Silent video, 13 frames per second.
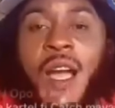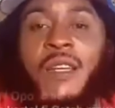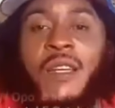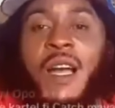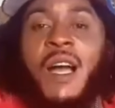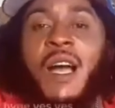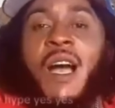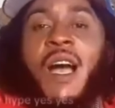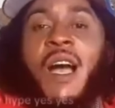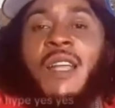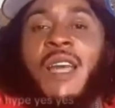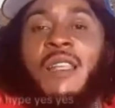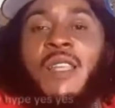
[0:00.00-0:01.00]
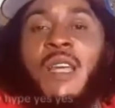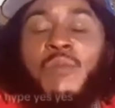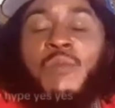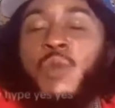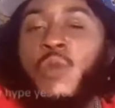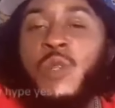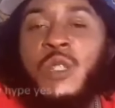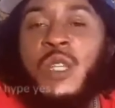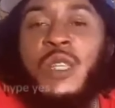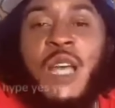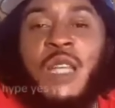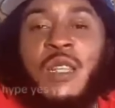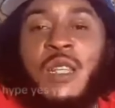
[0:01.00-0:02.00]
And all of them know
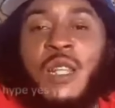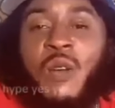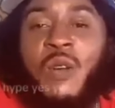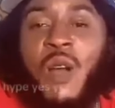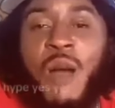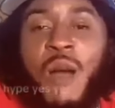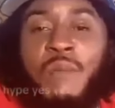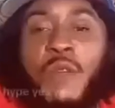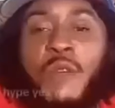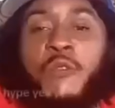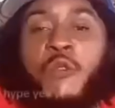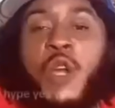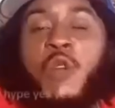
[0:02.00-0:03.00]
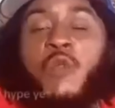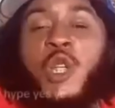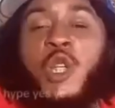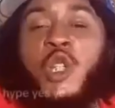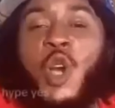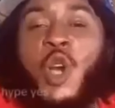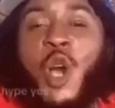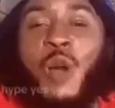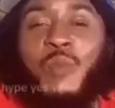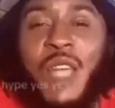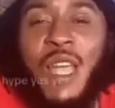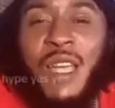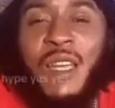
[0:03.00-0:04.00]
say, that did a go up. Before you reach
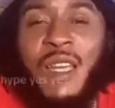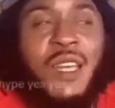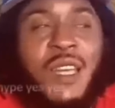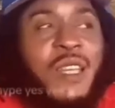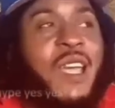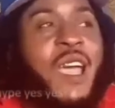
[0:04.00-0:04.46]
up there,